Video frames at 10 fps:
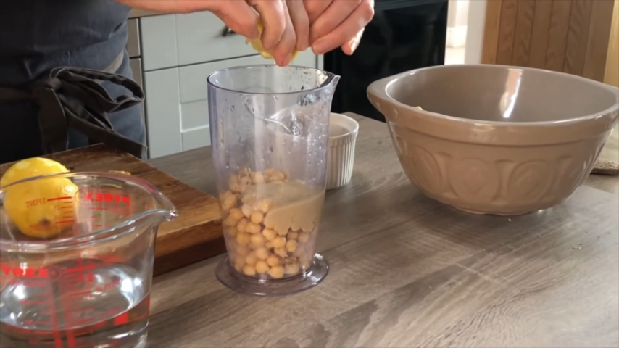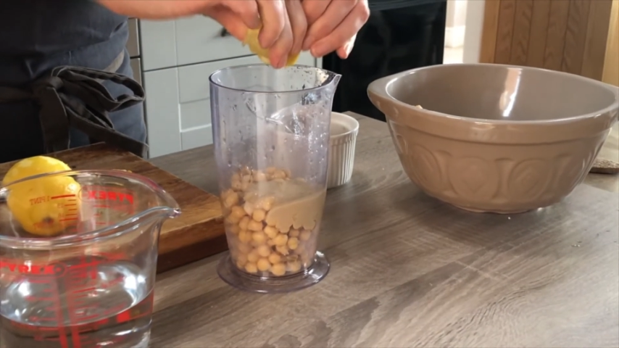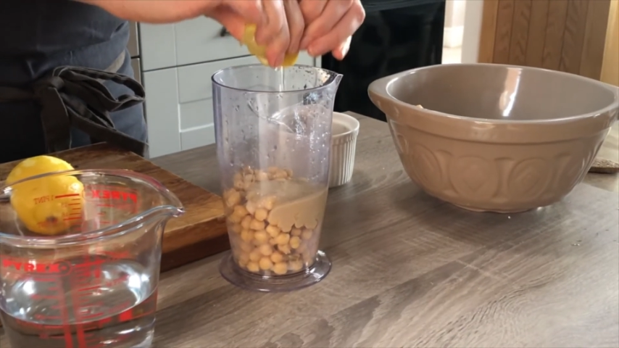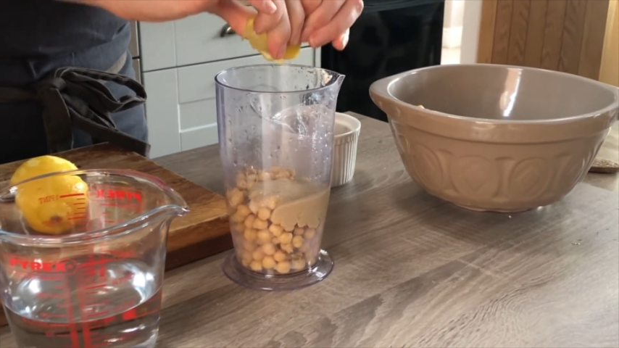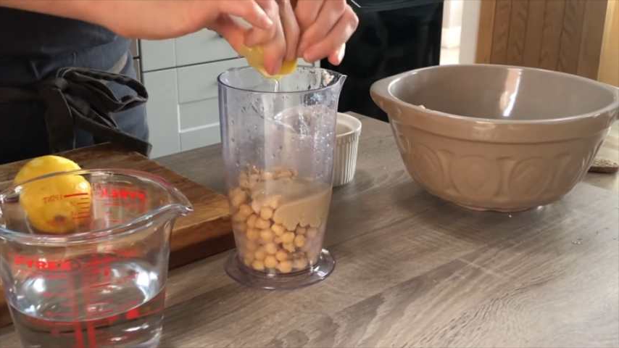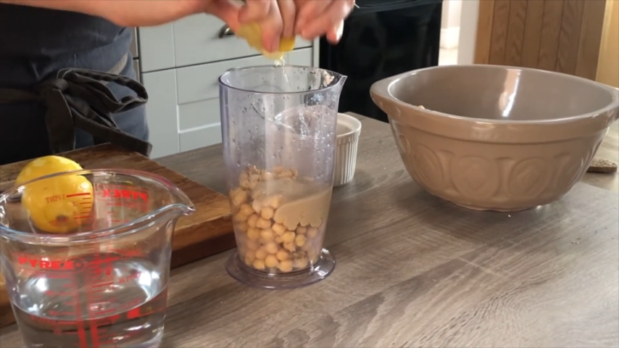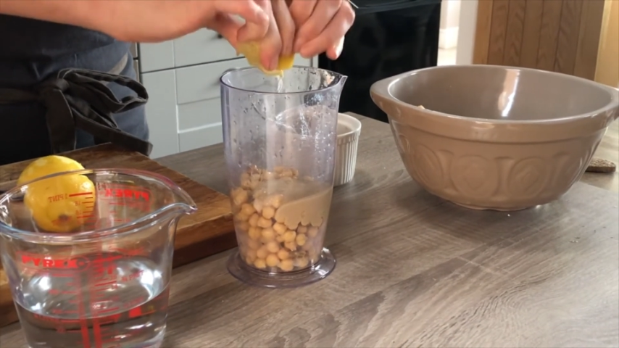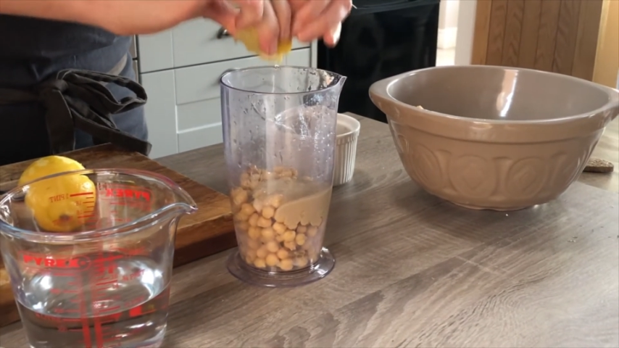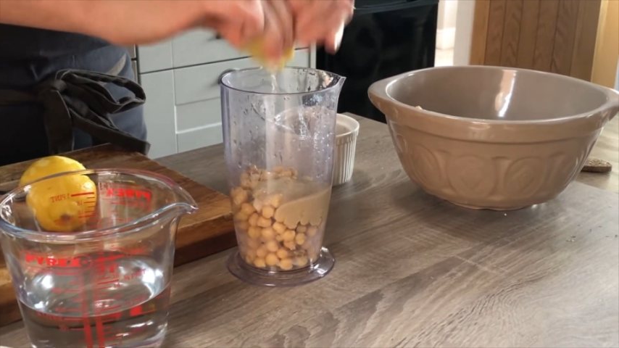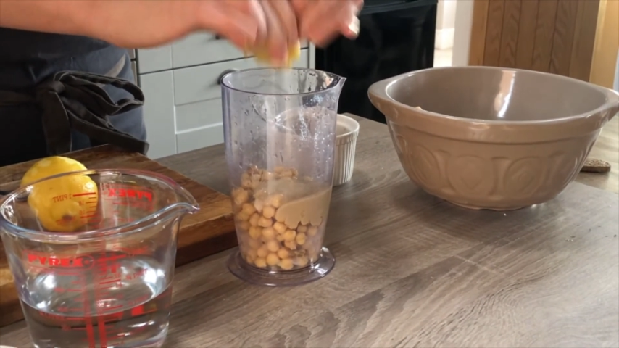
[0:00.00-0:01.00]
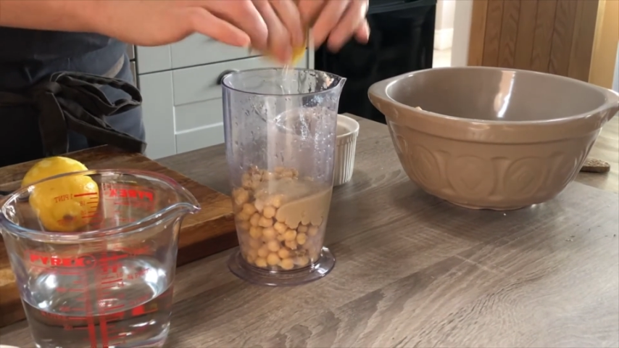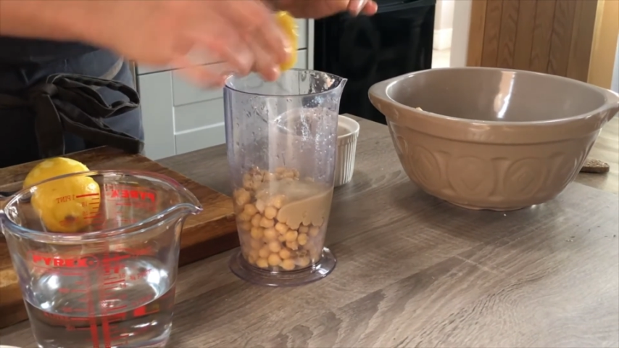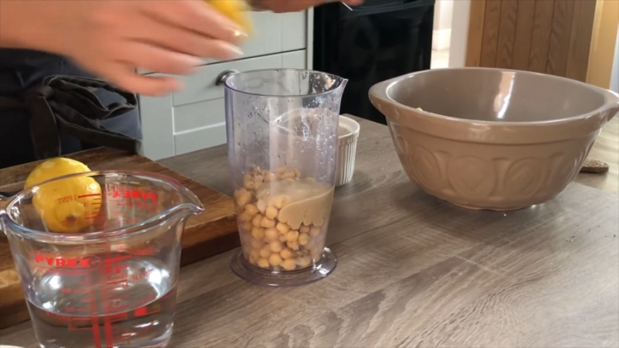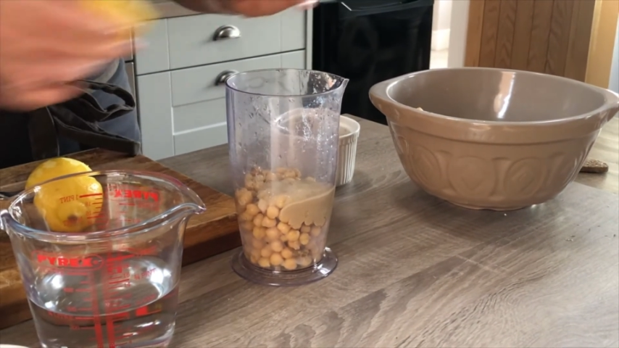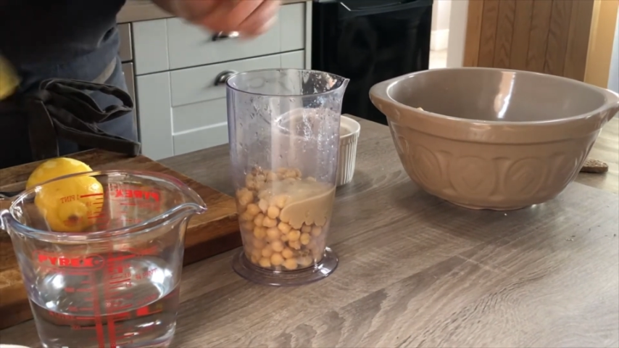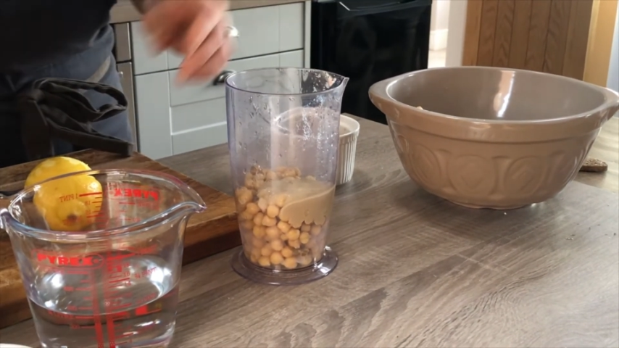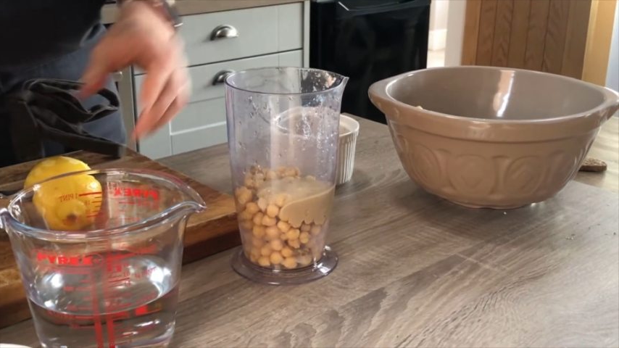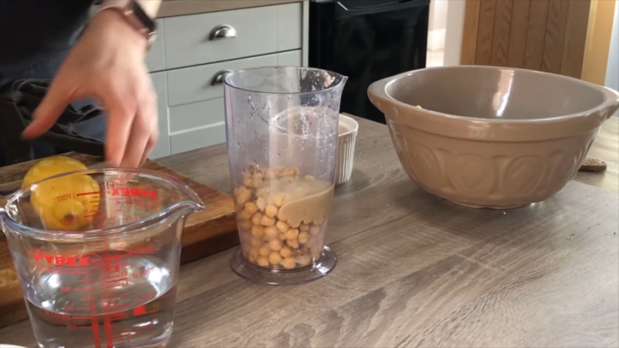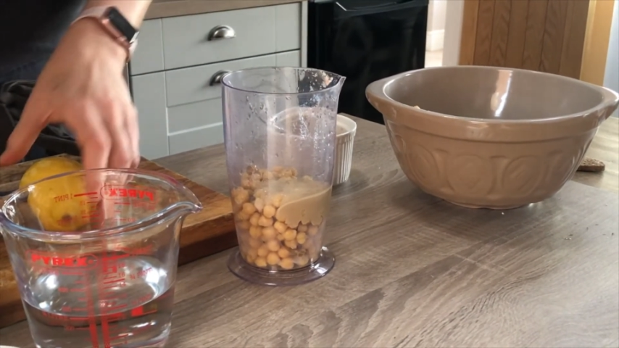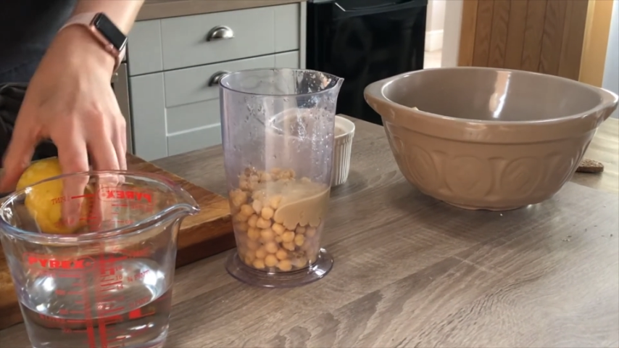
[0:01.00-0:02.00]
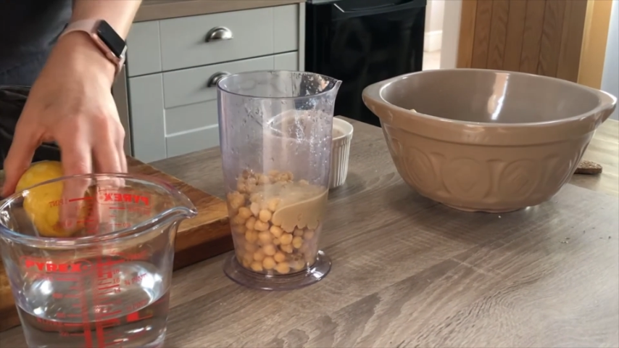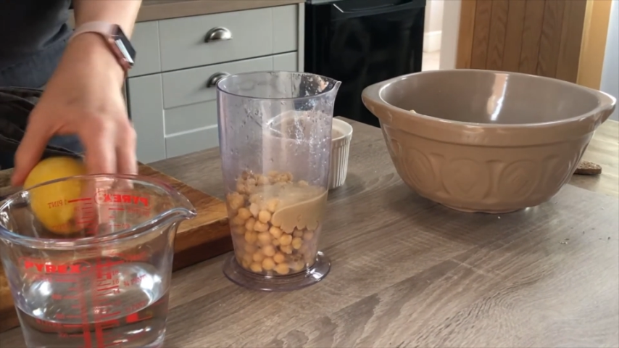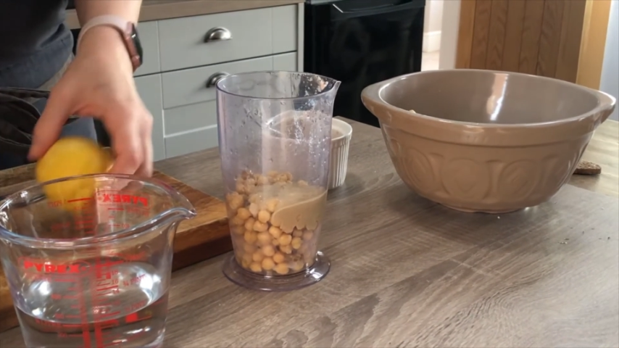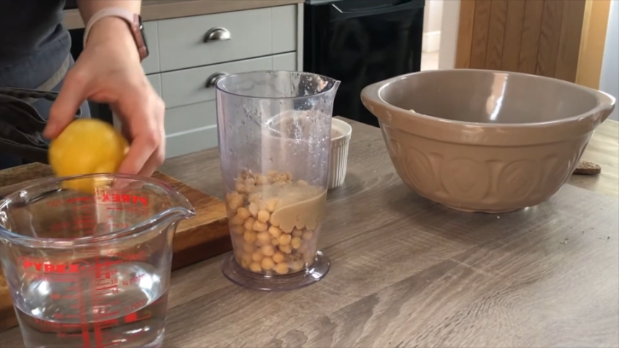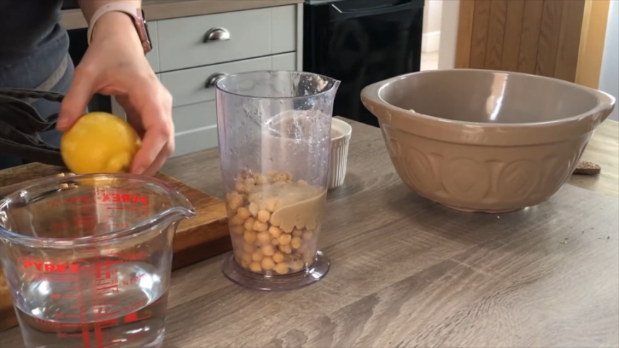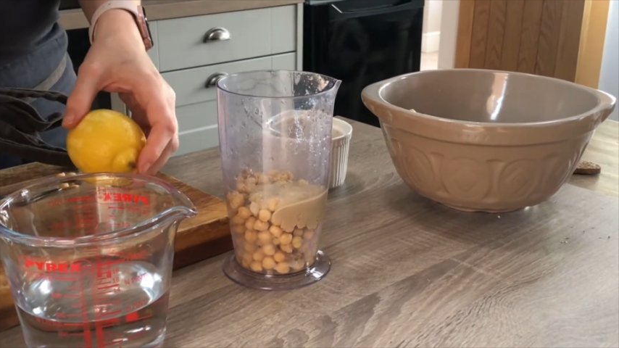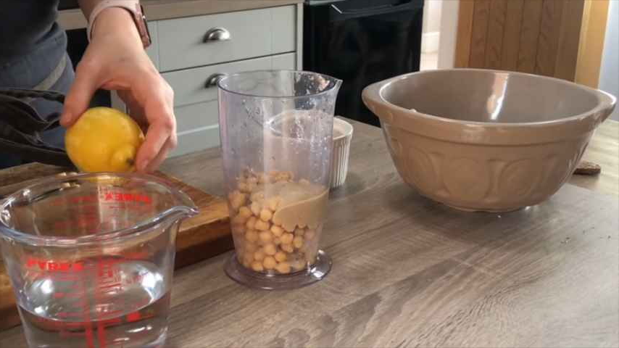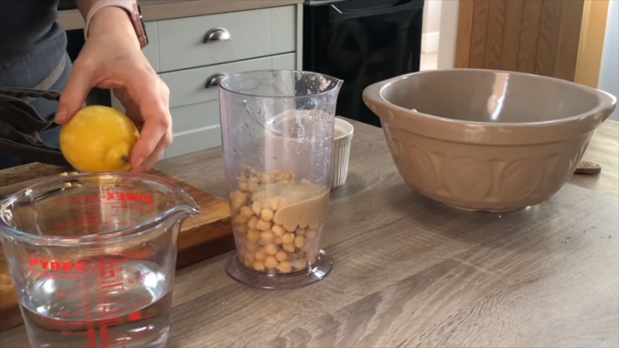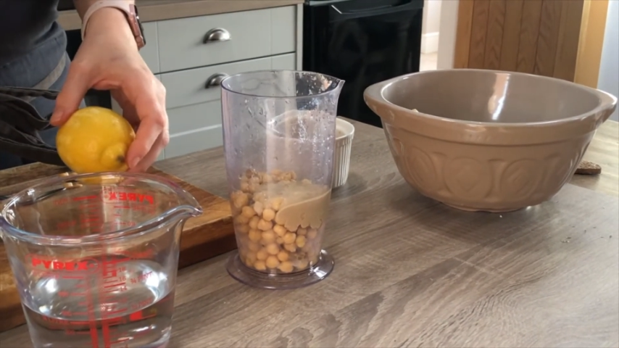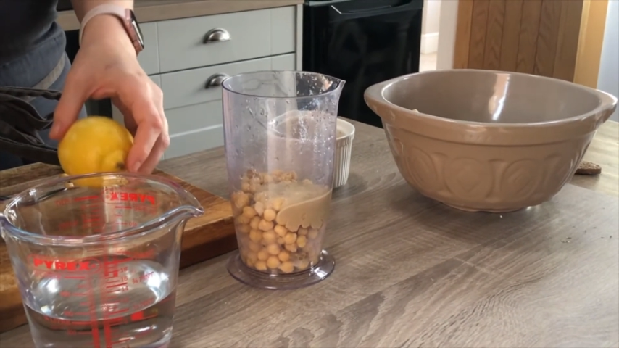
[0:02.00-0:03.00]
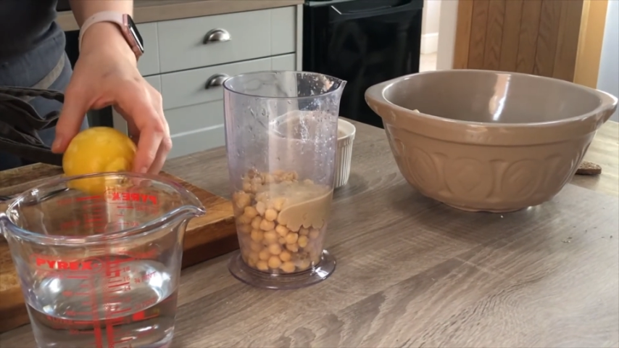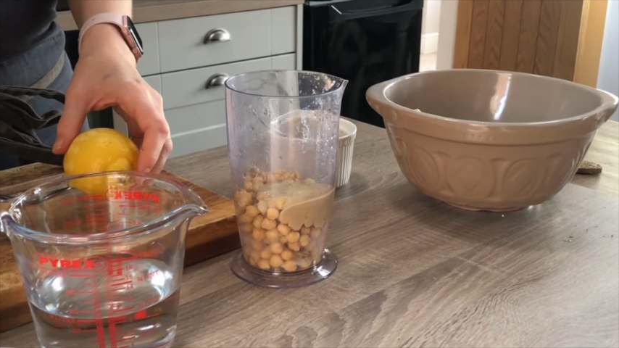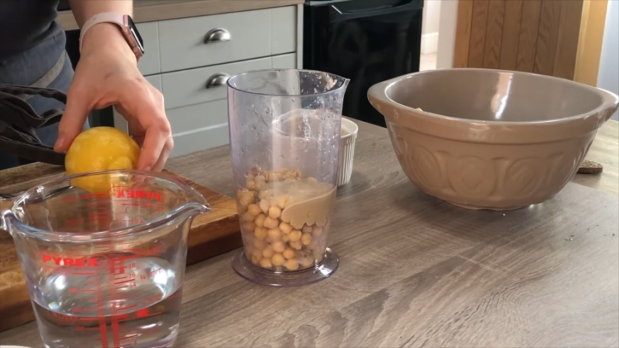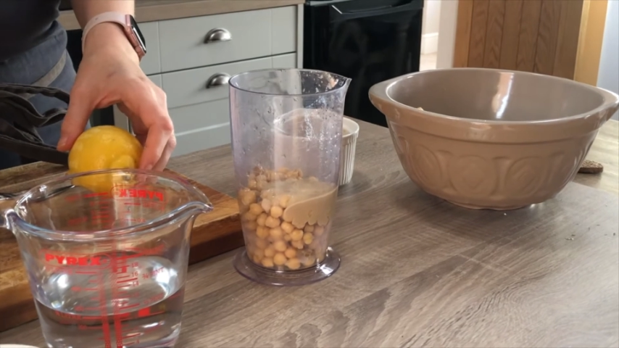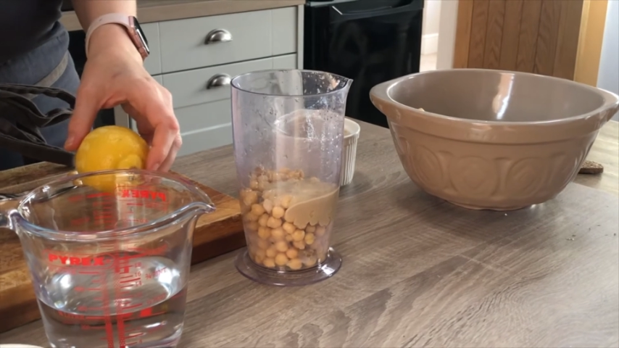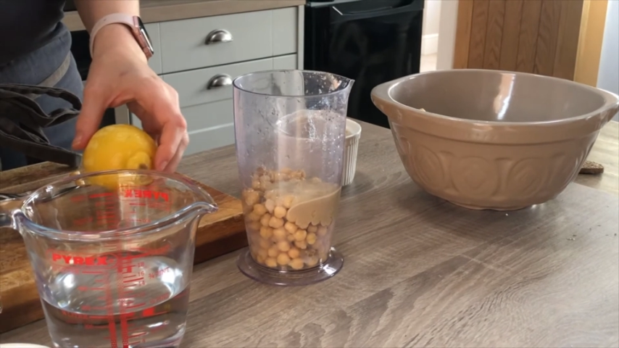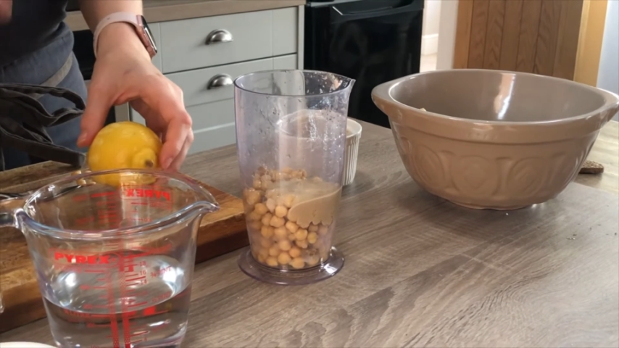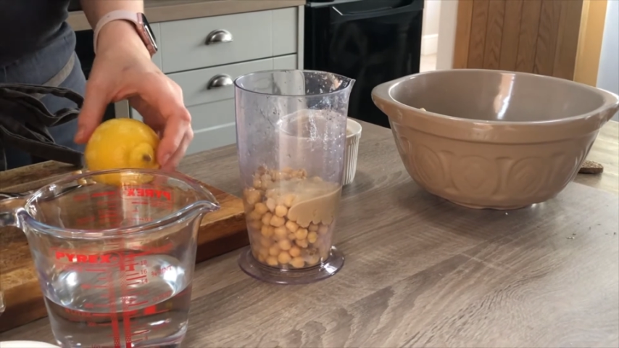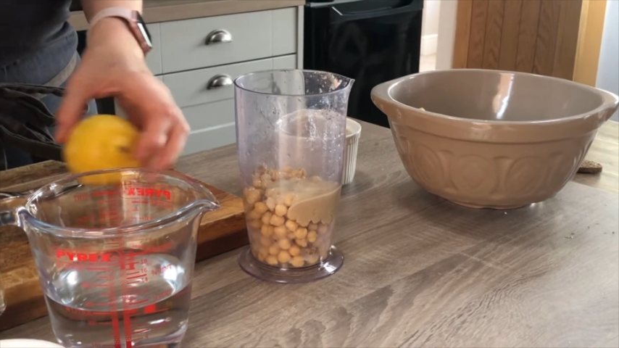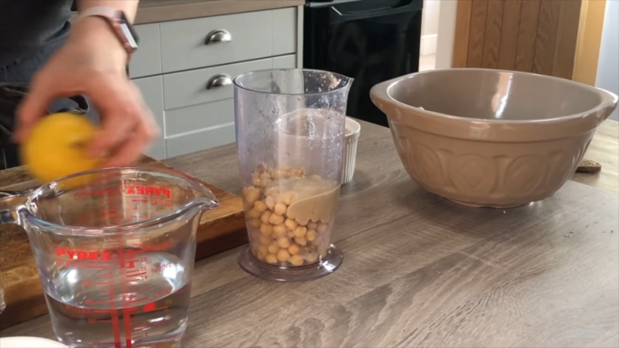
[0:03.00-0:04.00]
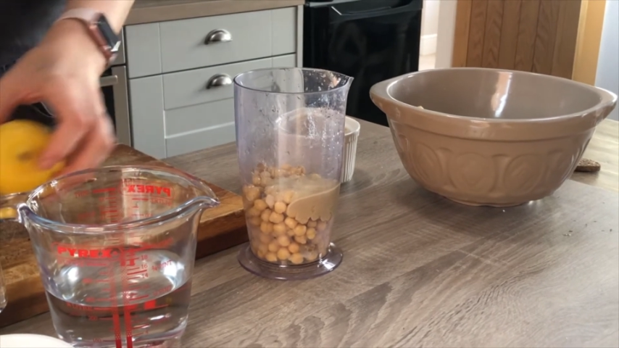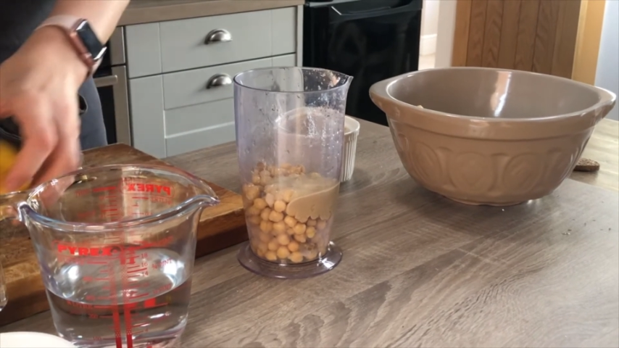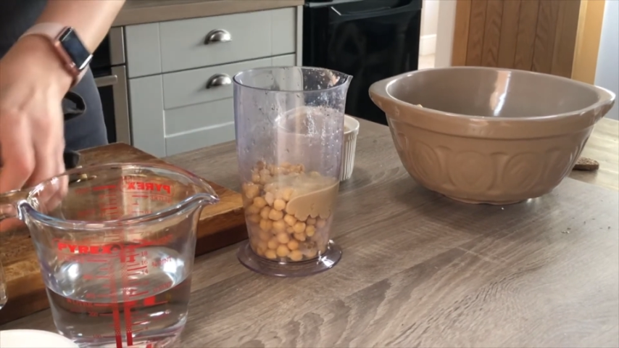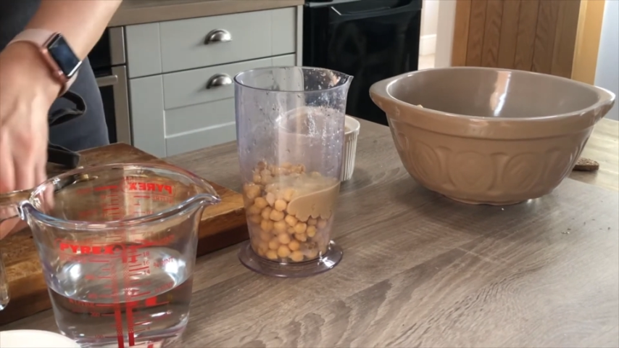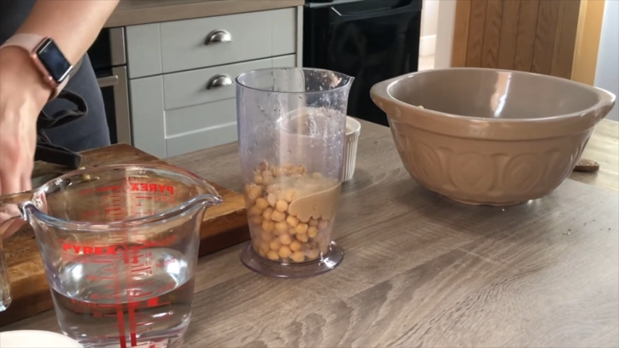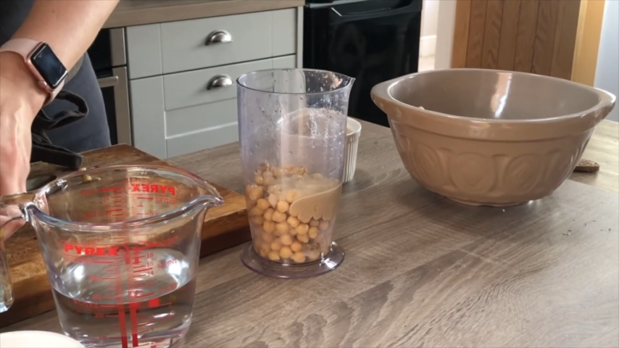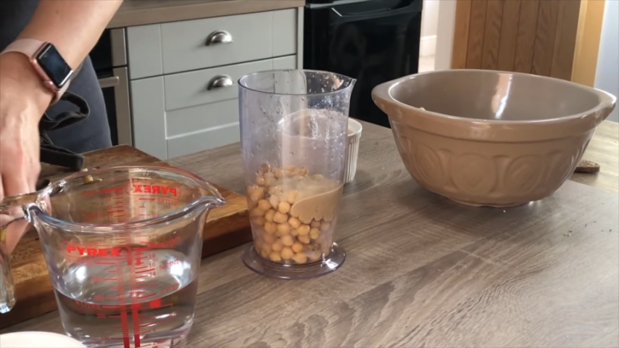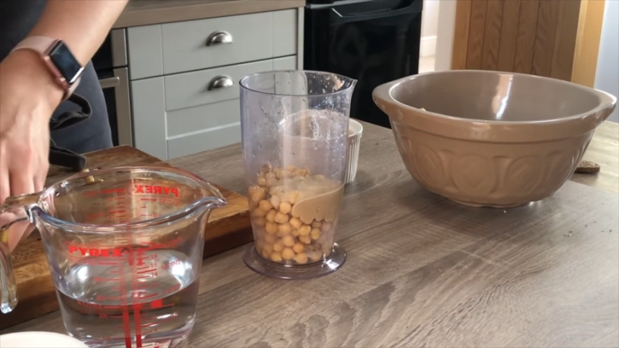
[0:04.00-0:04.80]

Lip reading: No face is visible, so there are no lips to read.